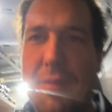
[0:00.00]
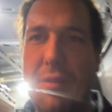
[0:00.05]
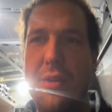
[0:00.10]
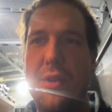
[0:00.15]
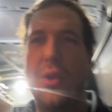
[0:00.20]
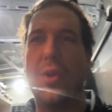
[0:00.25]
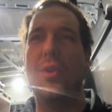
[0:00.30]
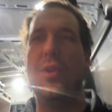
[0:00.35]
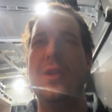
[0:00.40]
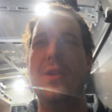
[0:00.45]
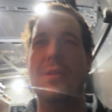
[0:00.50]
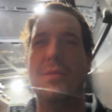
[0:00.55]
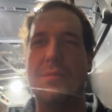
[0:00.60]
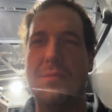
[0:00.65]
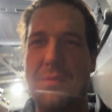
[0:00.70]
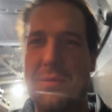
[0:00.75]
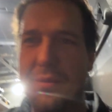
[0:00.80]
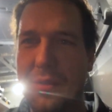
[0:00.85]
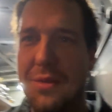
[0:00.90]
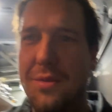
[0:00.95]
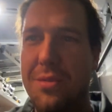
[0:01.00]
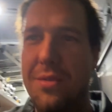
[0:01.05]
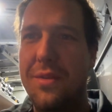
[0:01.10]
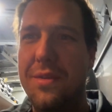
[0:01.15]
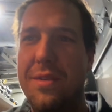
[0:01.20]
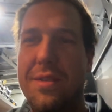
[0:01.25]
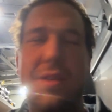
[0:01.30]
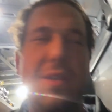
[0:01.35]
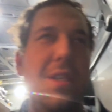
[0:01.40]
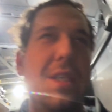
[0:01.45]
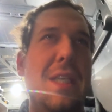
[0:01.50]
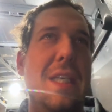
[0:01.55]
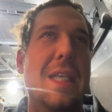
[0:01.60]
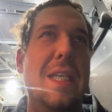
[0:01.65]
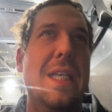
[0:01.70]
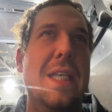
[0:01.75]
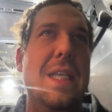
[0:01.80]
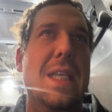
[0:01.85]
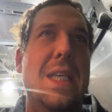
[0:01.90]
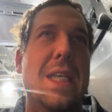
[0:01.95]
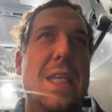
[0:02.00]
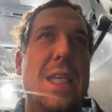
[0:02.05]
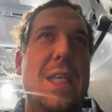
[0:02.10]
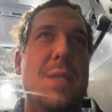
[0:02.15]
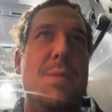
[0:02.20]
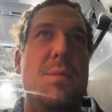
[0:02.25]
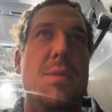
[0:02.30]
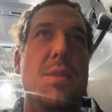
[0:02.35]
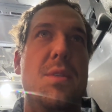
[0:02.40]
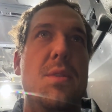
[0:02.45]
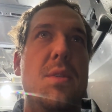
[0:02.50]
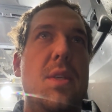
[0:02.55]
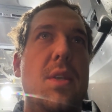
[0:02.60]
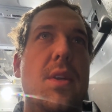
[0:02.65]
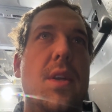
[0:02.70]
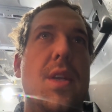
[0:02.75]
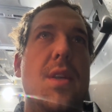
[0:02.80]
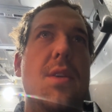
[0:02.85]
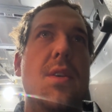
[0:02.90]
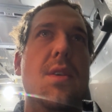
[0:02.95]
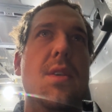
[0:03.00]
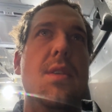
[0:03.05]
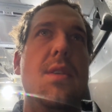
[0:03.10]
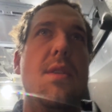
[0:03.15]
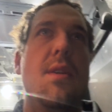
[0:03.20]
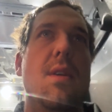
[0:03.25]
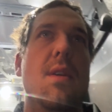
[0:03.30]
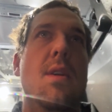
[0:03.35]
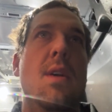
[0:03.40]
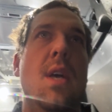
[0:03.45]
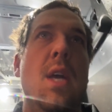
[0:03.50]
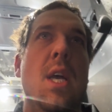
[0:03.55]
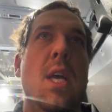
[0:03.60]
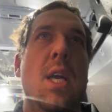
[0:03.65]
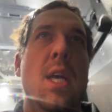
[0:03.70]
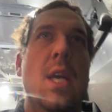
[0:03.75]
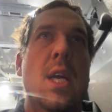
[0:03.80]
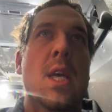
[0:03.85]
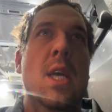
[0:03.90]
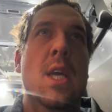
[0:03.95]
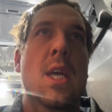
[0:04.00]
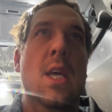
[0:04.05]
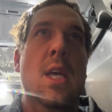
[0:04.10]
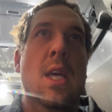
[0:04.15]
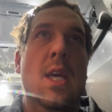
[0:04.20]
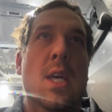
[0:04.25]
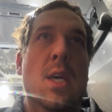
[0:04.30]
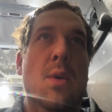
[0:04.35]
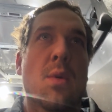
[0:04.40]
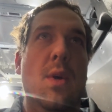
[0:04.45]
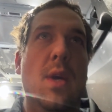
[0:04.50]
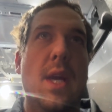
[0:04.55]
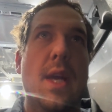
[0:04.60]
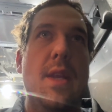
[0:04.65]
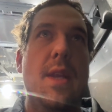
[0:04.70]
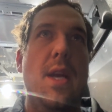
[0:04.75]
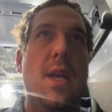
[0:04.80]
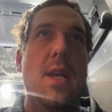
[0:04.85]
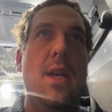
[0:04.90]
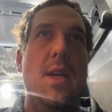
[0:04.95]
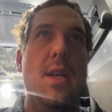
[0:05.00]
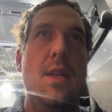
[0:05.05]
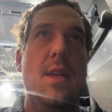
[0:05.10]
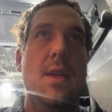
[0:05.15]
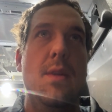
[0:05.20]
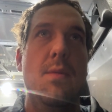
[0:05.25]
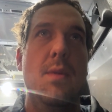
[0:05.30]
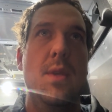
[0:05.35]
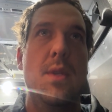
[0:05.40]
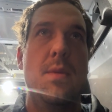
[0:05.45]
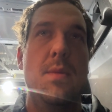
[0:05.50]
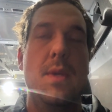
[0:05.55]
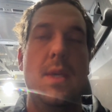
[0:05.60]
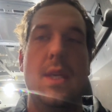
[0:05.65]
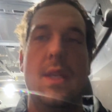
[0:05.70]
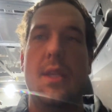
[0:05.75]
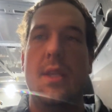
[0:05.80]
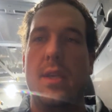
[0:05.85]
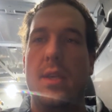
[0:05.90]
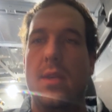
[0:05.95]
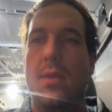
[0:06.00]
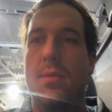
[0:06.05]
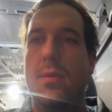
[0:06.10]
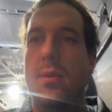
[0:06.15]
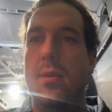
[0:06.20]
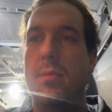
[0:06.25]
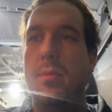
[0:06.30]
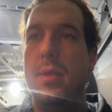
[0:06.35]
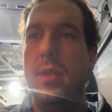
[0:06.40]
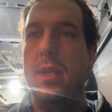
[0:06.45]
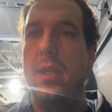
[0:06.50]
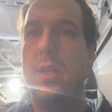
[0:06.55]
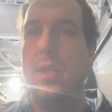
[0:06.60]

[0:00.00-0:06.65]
dolly. It's absolutely critical. So we'll get there, and then once we get there, we'll be good